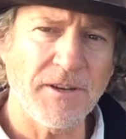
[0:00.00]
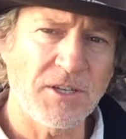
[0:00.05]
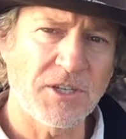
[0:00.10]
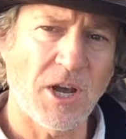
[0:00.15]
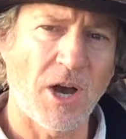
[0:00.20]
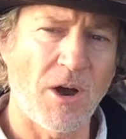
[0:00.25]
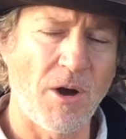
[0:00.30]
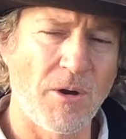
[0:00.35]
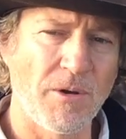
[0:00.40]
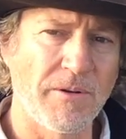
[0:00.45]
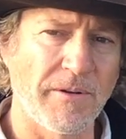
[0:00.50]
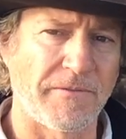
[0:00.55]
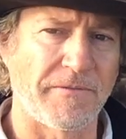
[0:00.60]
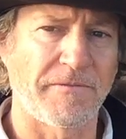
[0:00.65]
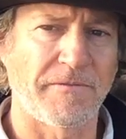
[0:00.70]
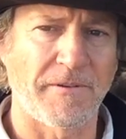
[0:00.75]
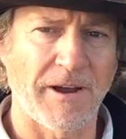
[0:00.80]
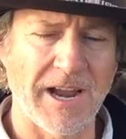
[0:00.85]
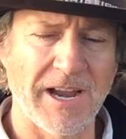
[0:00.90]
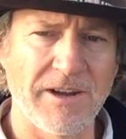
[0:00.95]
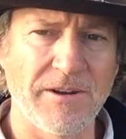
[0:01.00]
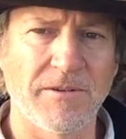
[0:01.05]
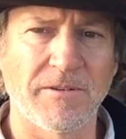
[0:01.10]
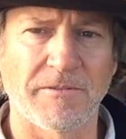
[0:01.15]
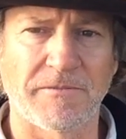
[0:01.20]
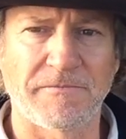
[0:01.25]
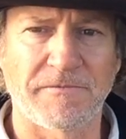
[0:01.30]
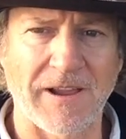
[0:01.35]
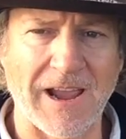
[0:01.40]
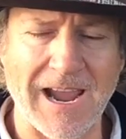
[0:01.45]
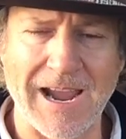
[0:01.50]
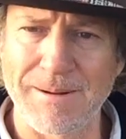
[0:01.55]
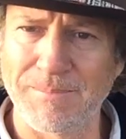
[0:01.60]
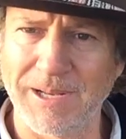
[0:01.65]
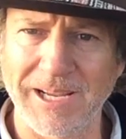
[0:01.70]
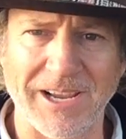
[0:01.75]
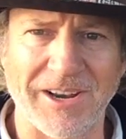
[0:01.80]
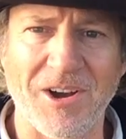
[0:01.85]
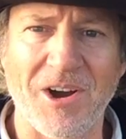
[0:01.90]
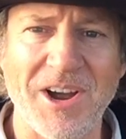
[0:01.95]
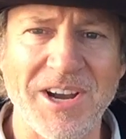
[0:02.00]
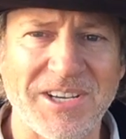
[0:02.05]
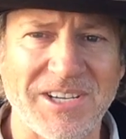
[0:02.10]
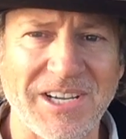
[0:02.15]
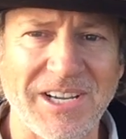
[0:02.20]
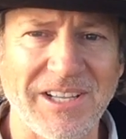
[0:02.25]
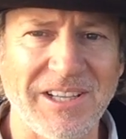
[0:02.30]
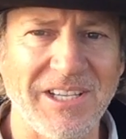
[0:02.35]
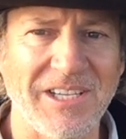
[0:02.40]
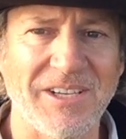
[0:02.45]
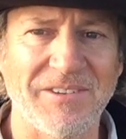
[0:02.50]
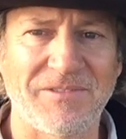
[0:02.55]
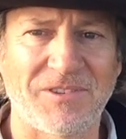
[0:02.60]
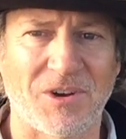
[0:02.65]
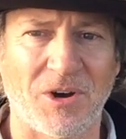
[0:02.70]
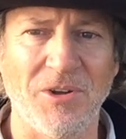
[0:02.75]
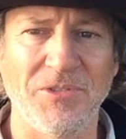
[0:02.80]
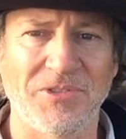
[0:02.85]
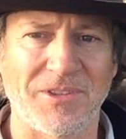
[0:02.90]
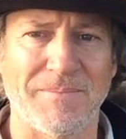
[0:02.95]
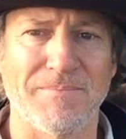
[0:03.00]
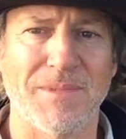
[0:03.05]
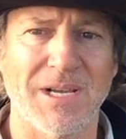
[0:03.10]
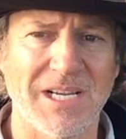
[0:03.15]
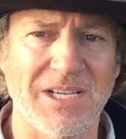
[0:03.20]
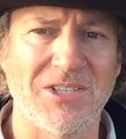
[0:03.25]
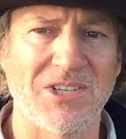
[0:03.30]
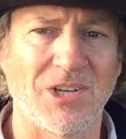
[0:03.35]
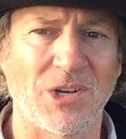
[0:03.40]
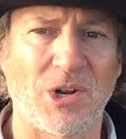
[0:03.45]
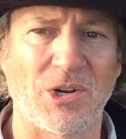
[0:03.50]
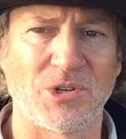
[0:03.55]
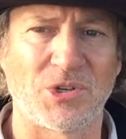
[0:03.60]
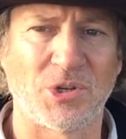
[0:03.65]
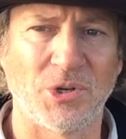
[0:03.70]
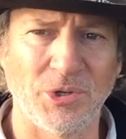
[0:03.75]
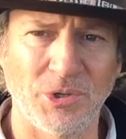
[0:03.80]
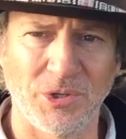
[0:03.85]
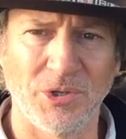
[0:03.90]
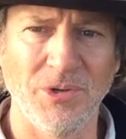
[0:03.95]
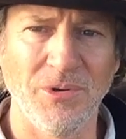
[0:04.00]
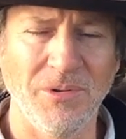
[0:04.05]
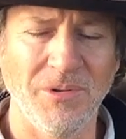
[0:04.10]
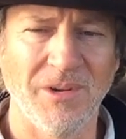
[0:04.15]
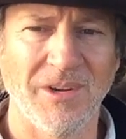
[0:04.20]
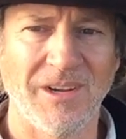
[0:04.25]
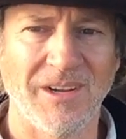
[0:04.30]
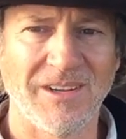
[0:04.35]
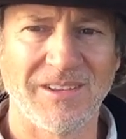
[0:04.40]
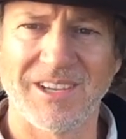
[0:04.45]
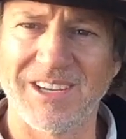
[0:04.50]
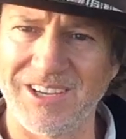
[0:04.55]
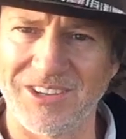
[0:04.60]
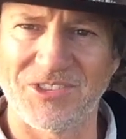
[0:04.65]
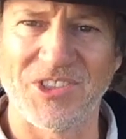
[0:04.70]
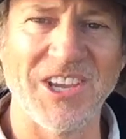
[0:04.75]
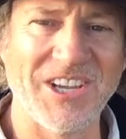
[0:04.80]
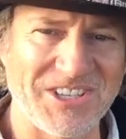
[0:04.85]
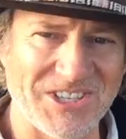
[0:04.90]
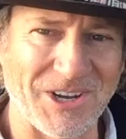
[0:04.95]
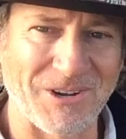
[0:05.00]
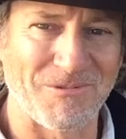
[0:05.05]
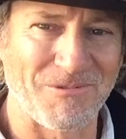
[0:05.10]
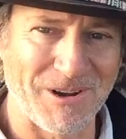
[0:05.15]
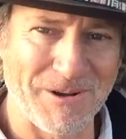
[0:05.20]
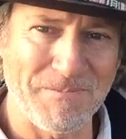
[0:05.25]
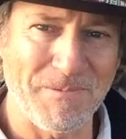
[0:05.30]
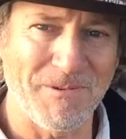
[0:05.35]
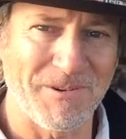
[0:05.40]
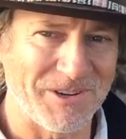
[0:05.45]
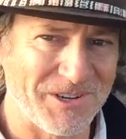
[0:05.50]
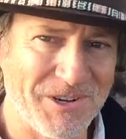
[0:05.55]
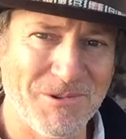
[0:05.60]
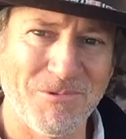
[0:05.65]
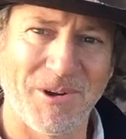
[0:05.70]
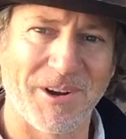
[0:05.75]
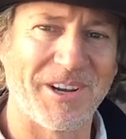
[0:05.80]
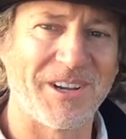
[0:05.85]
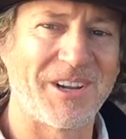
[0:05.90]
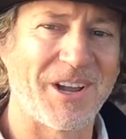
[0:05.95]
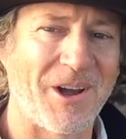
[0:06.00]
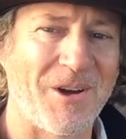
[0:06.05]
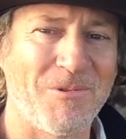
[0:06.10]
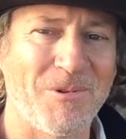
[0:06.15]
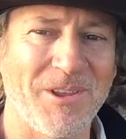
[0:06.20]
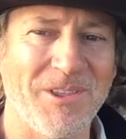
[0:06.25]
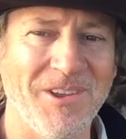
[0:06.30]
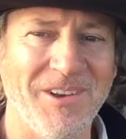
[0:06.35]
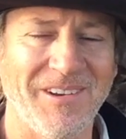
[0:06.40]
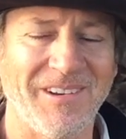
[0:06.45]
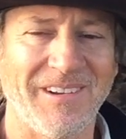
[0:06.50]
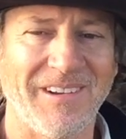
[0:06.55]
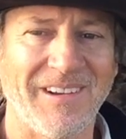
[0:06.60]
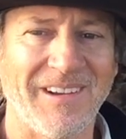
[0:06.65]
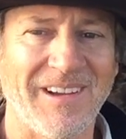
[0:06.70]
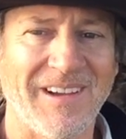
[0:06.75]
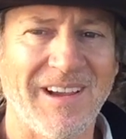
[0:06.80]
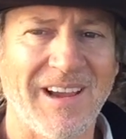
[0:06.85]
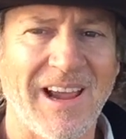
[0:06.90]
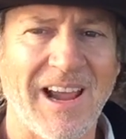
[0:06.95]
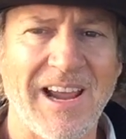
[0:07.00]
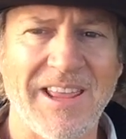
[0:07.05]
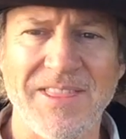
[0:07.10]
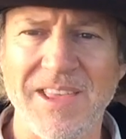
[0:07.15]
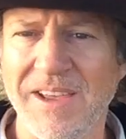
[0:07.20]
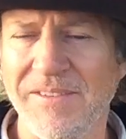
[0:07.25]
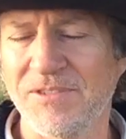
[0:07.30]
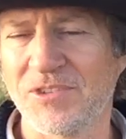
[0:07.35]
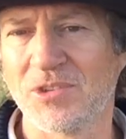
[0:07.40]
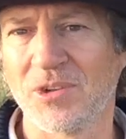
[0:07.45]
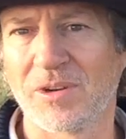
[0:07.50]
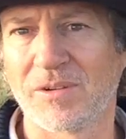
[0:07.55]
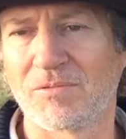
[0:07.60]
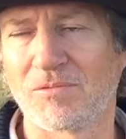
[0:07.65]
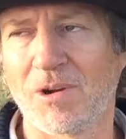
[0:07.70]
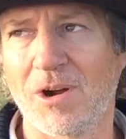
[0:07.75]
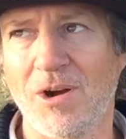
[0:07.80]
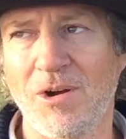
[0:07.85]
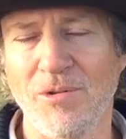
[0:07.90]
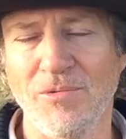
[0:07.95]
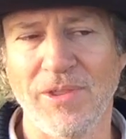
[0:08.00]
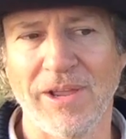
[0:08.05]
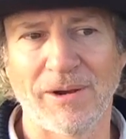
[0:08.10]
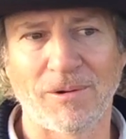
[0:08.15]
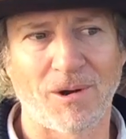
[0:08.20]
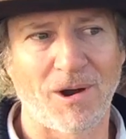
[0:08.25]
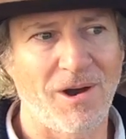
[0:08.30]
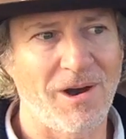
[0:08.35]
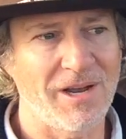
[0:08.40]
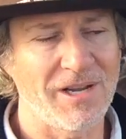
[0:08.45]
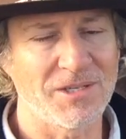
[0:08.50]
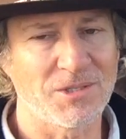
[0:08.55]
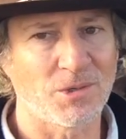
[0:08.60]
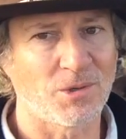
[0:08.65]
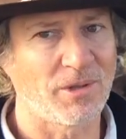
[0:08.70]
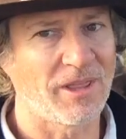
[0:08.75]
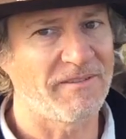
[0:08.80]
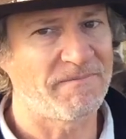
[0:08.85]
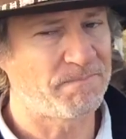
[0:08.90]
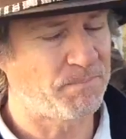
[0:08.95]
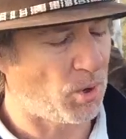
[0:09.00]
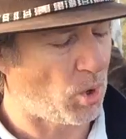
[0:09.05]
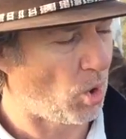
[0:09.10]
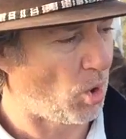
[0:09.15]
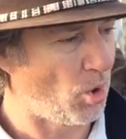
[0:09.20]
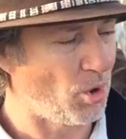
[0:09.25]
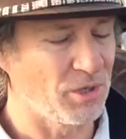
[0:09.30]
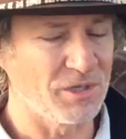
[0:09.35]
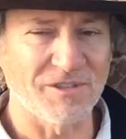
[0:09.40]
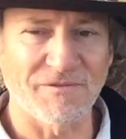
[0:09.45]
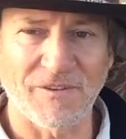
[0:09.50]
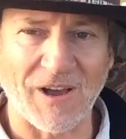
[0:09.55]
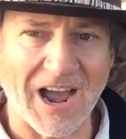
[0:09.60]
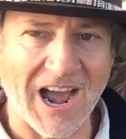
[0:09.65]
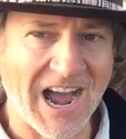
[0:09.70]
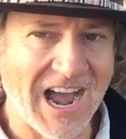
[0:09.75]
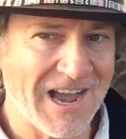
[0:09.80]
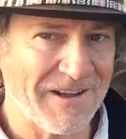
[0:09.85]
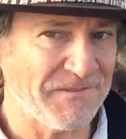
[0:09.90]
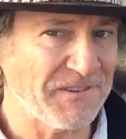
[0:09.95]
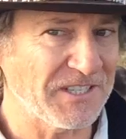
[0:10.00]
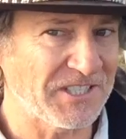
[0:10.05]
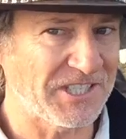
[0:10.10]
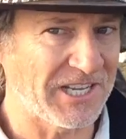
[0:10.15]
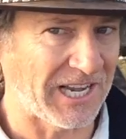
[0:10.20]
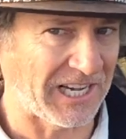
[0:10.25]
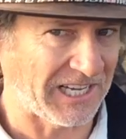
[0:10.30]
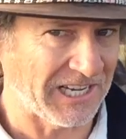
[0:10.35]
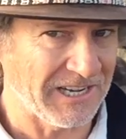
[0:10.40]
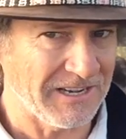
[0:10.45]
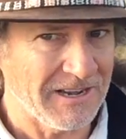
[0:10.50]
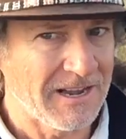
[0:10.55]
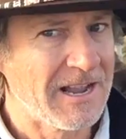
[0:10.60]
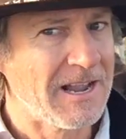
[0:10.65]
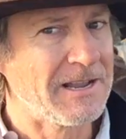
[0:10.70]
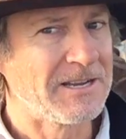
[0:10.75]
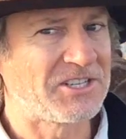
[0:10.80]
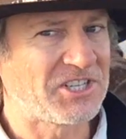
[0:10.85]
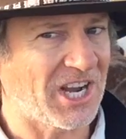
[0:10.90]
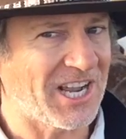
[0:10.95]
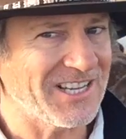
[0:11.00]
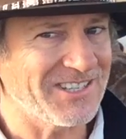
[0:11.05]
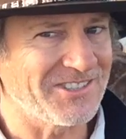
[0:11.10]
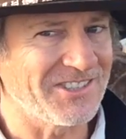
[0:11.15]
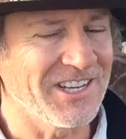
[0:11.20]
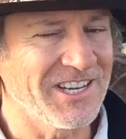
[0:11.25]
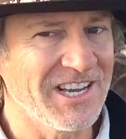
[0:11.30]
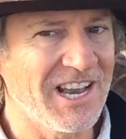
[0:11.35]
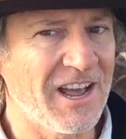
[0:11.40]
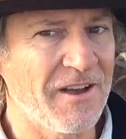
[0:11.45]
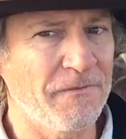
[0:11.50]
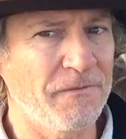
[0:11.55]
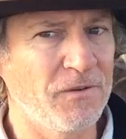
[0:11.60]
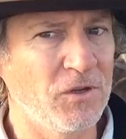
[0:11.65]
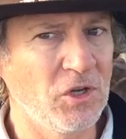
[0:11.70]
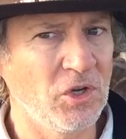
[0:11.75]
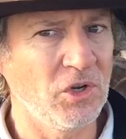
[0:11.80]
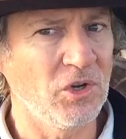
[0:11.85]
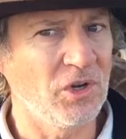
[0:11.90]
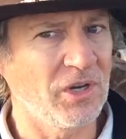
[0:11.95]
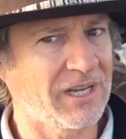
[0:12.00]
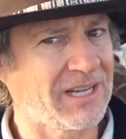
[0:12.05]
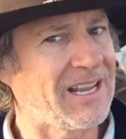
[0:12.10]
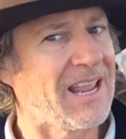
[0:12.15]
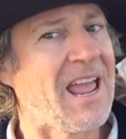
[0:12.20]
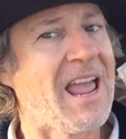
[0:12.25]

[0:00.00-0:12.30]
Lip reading: told a friend or a family an idea that you've got that means a lot to you, that you think's a ripper and you want to go with it? And they've sort of rolled their eyes, or they've paused for half a second, just enough for you to